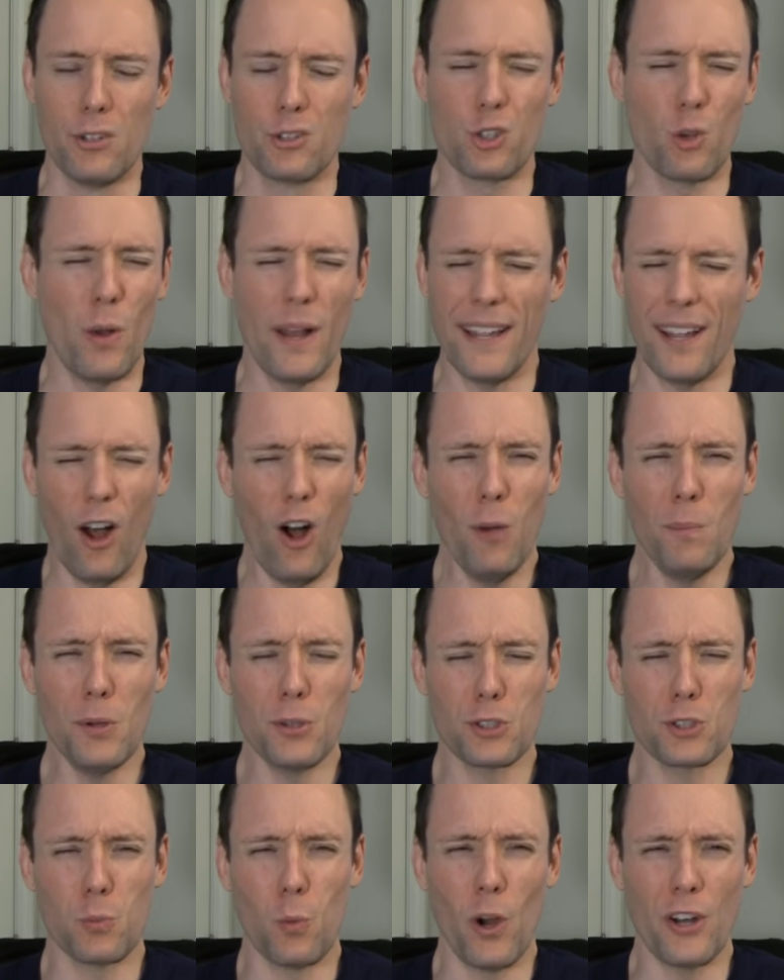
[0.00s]
So I
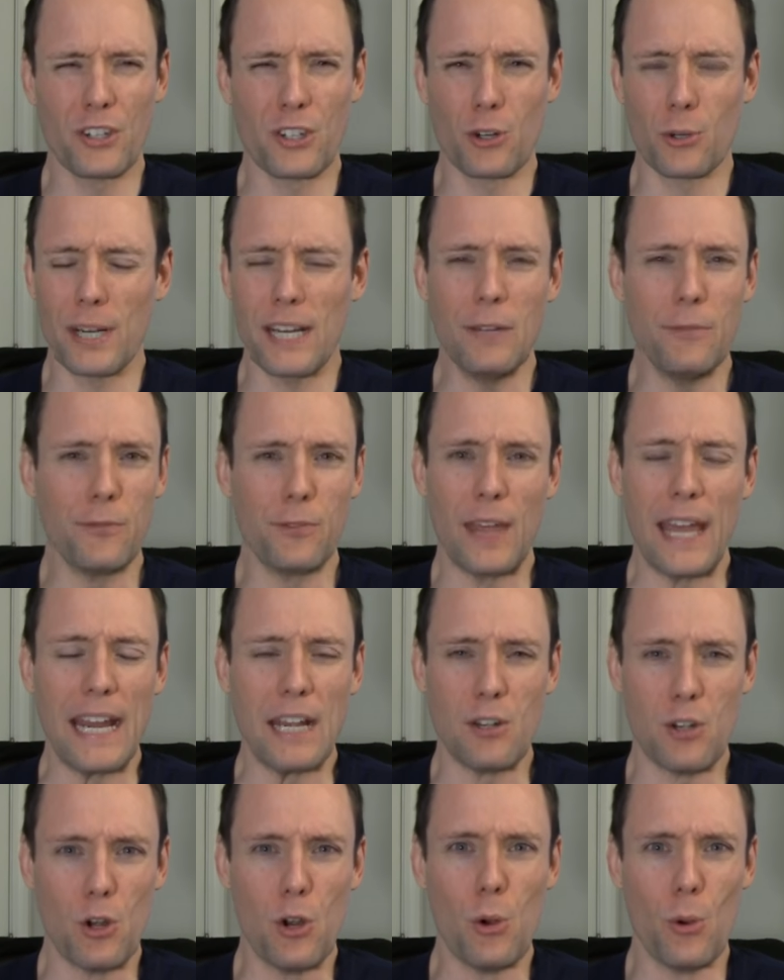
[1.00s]
almost wonder if
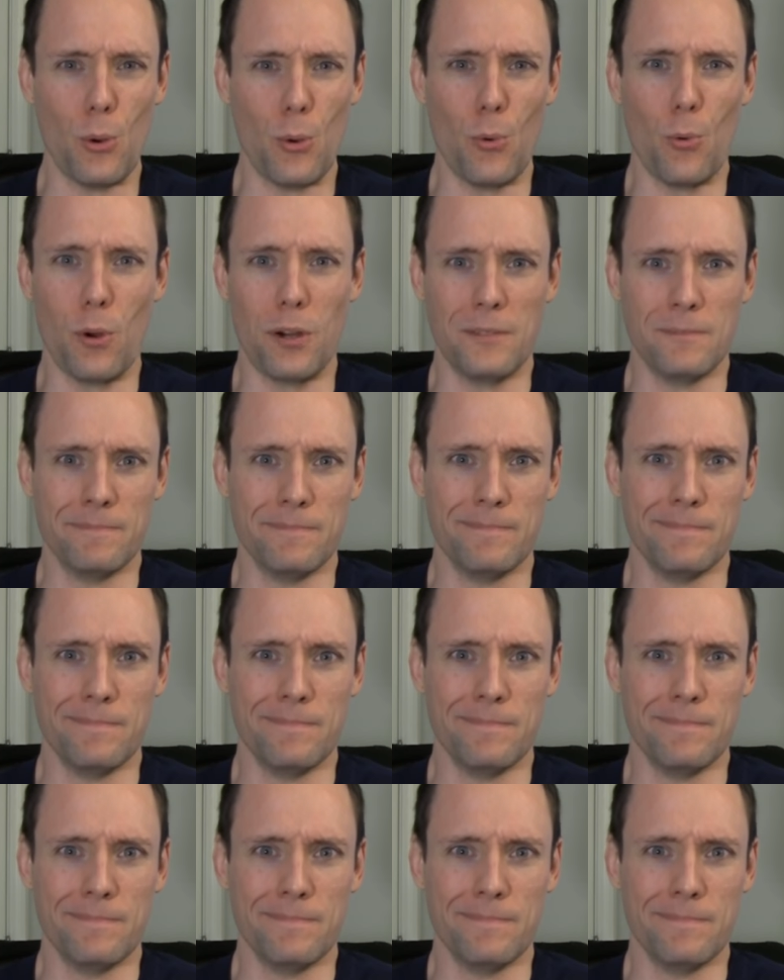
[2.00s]
they knew.